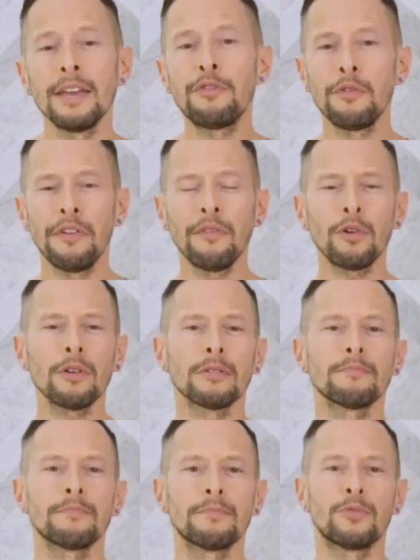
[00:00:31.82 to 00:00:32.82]
If you've
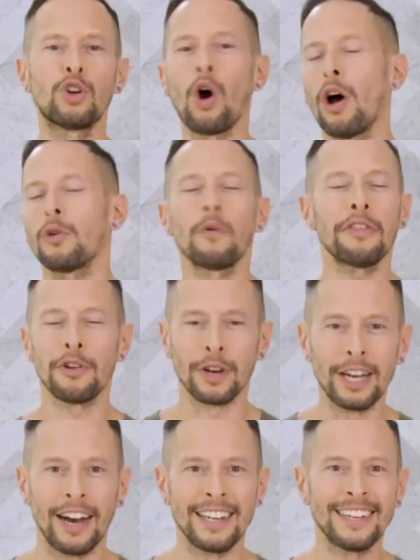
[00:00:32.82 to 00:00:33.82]
ever gone with
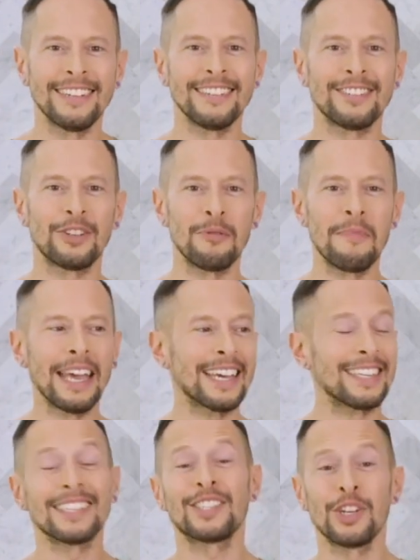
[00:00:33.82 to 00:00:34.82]
your gut to
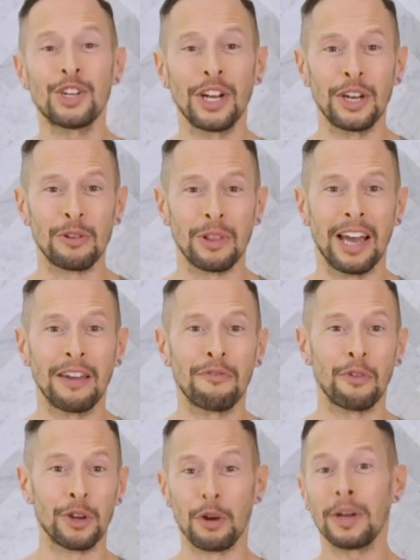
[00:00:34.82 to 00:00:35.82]
make a decision in your
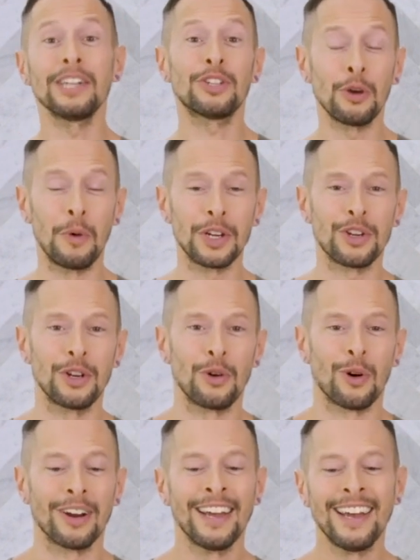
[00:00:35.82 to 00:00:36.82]
life or your intuition
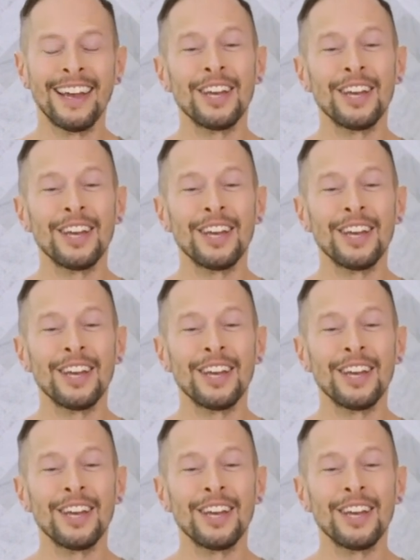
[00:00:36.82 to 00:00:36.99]
or